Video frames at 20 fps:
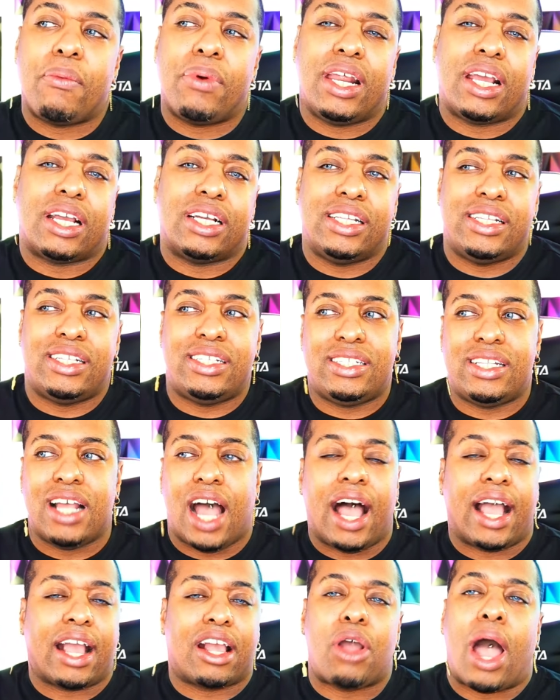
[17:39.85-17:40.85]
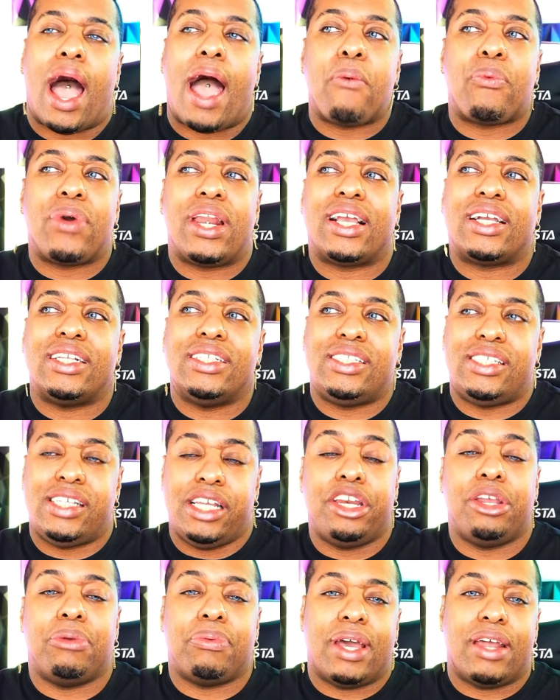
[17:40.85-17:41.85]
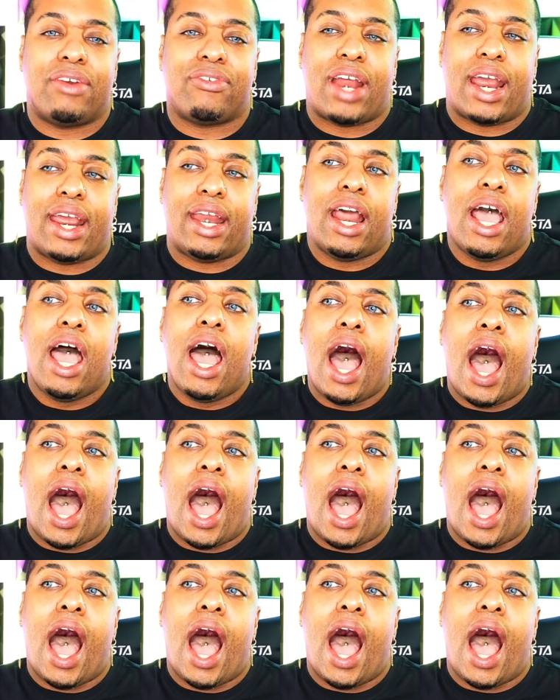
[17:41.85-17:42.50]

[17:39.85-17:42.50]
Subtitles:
wouldn't continue it, right?